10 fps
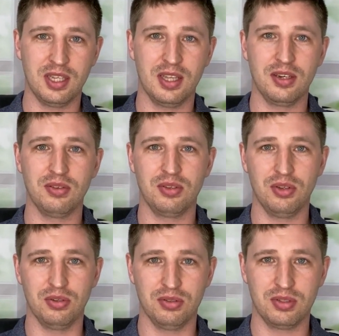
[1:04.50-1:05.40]
than you
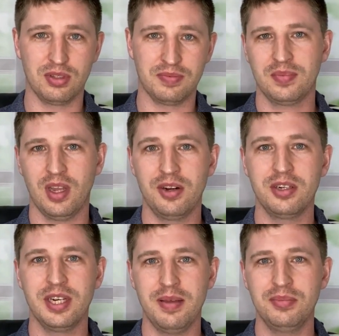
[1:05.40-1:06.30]
use. Under
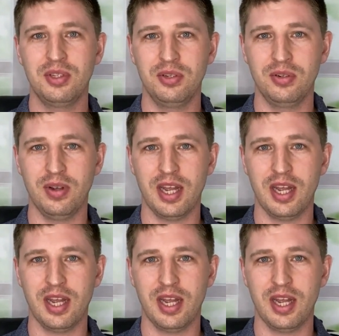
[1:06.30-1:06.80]
NEM 2,